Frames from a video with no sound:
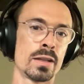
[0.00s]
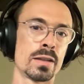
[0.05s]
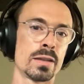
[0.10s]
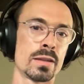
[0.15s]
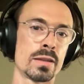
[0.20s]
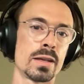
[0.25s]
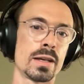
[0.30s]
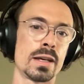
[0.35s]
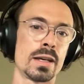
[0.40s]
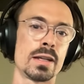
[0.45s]

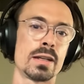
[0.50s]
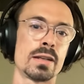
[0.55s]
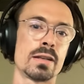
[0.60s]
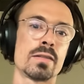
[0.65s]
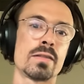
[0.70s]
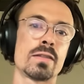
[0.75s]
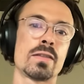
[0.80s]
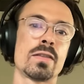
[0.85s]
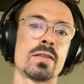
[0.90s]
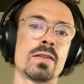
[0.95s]
And
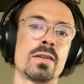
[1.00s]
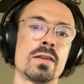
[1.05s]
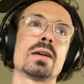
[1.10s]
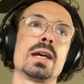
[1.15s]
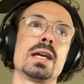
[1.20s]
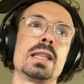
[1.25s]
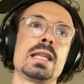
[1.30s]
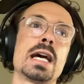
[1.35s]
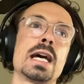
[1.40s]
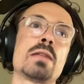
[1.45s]

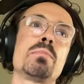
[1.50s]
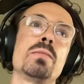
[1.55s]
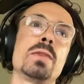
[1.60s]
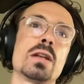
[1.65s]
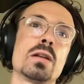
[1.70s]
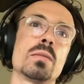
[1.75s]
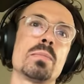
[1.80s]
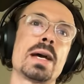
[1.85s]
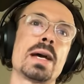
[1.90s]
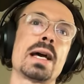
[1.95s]
that
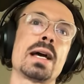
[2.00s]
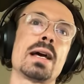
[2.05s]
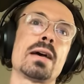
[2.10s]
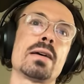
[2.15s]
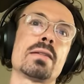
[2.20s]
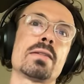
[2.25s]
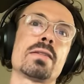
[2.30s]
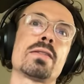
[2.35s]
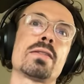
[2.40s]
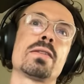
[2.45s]
middle
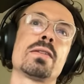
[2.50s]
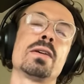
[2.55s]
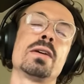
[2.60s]
path